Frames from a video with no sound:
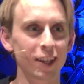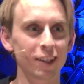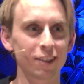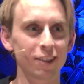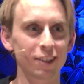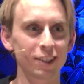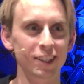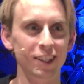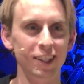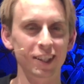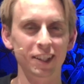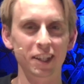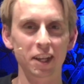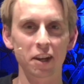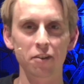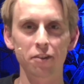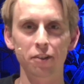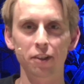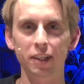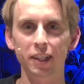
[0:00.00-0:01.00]
mm-hmm. uh,
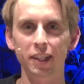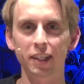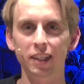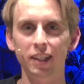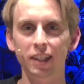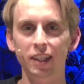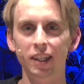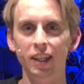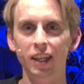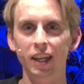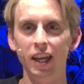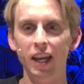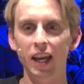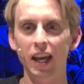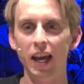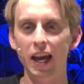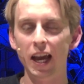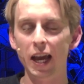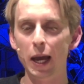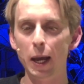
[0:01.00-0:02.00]
count on it.
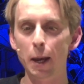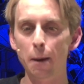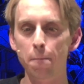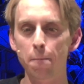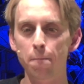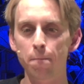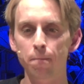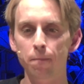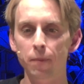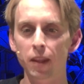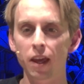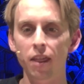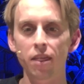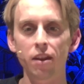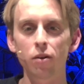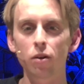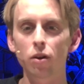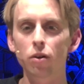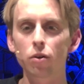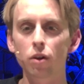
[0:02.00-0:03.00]
Um,
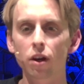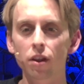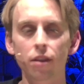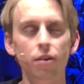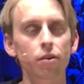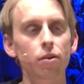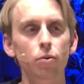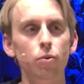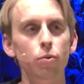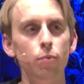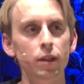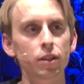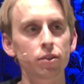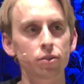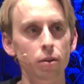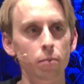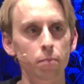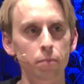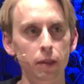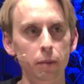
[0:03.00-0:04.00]
there, are, there are always
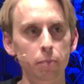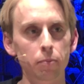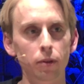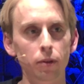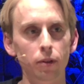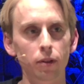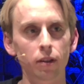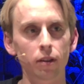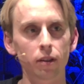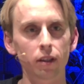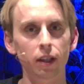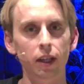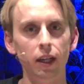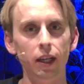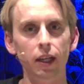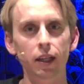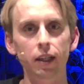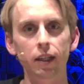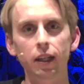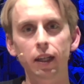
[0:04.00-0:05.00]
some people,
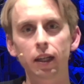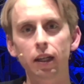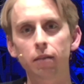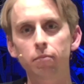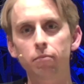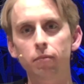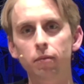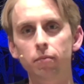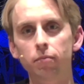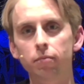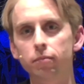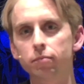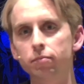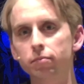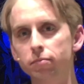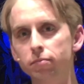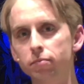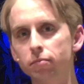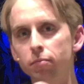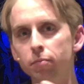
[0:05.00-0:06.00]
uh, um,
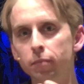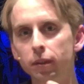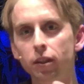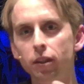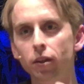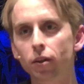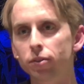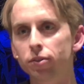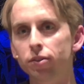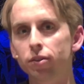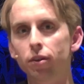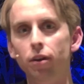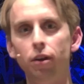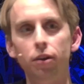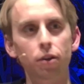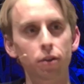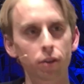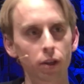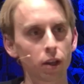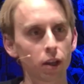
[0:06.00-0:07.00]
because there are
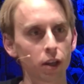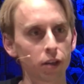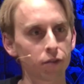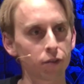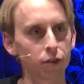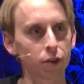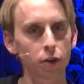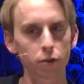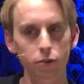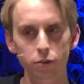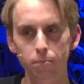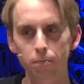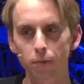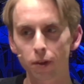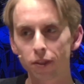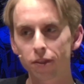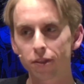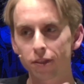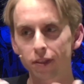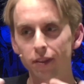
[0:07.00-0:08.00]
not a lot of roads, but,
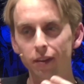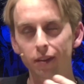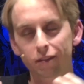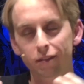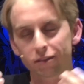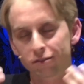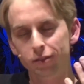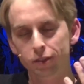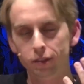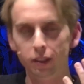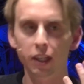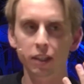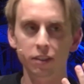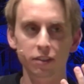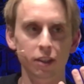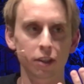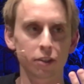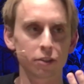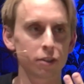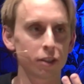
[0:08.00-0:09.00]
okay, it
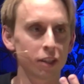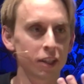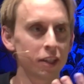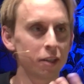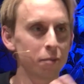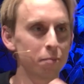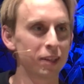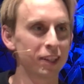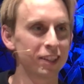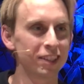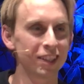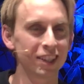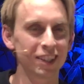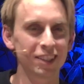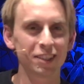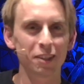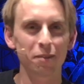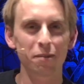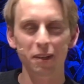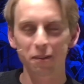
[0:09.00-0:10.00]
sounds a little bit
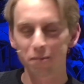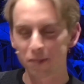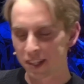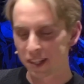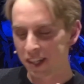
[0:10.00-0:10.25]
stupid, but